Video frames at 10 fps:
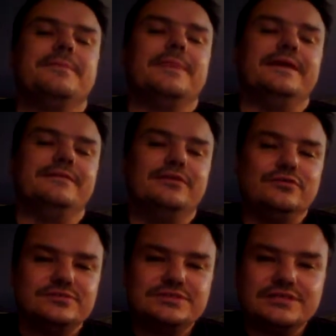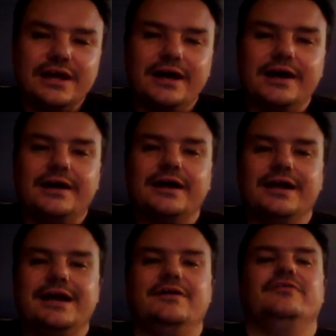and Luke's
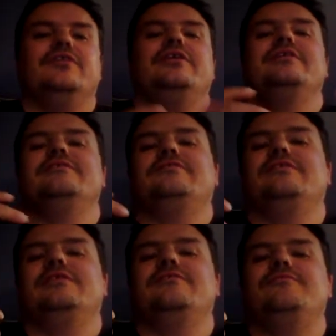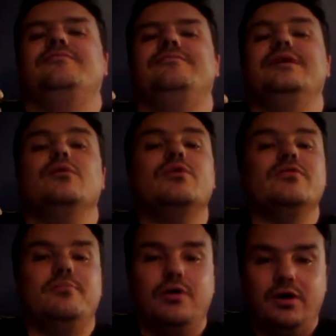account of being
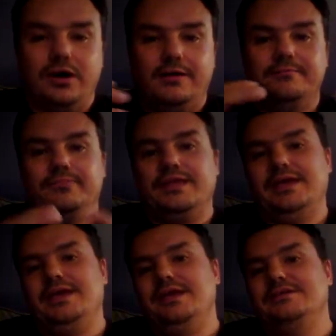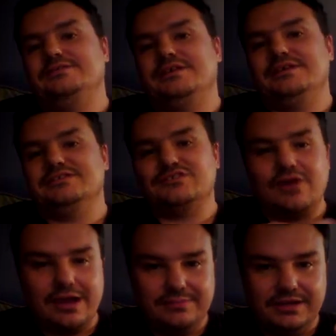with Paul and
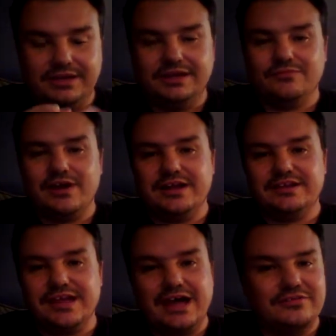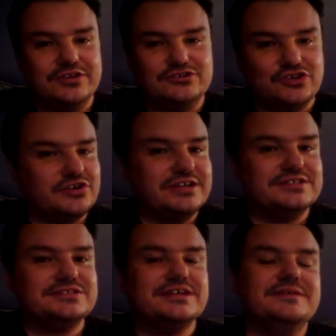scribing and writing down the
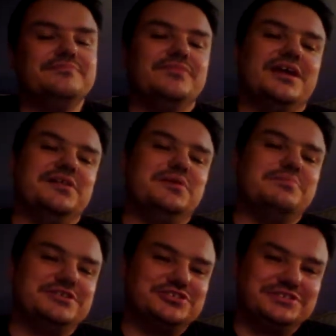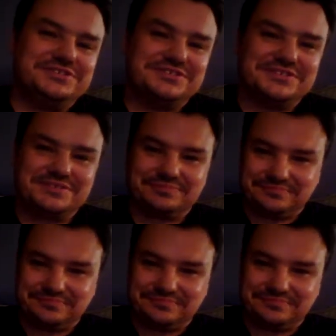journeys and the missions